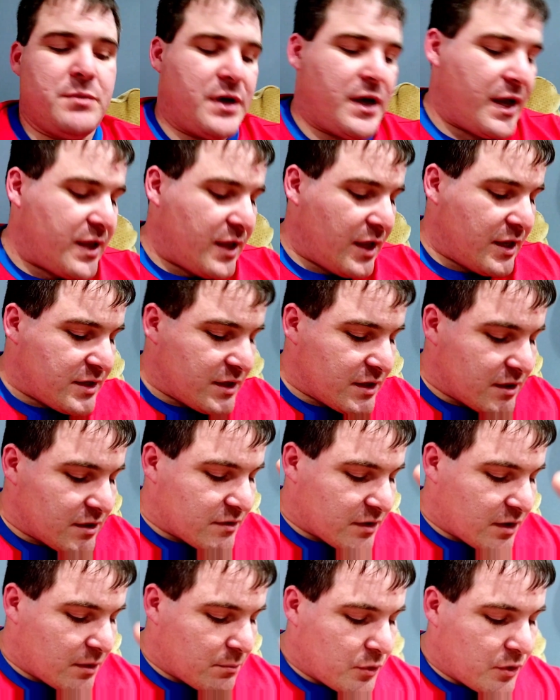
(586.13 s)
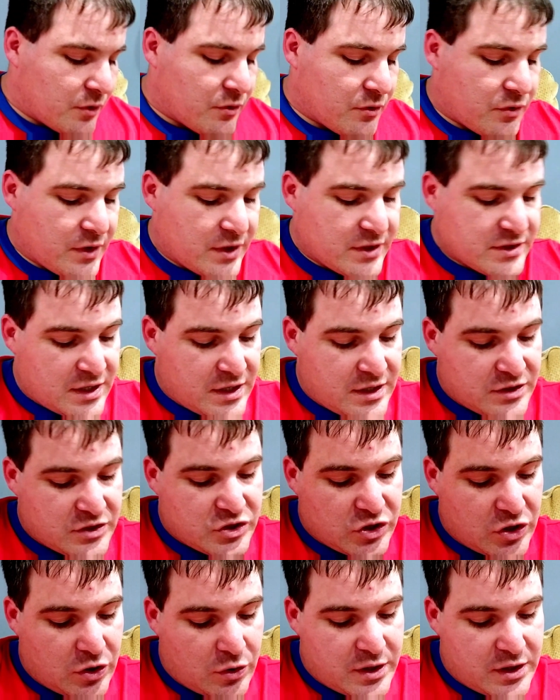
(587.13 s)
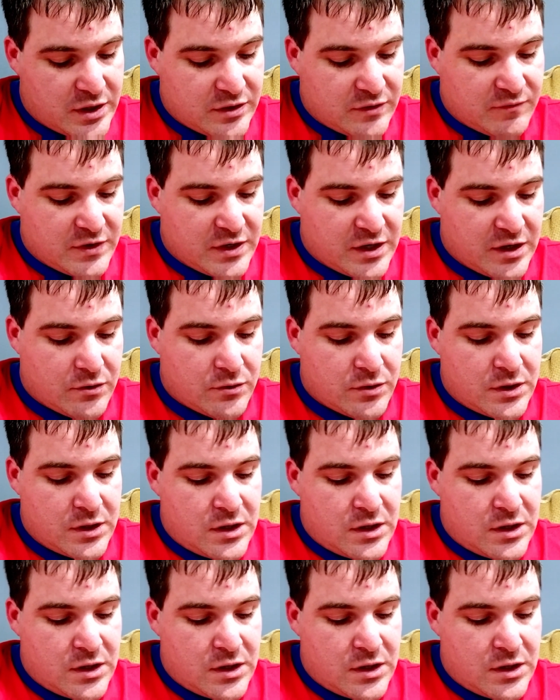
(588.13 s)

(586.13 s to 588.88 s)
But I did get a couple other things. I didn't show it in the video,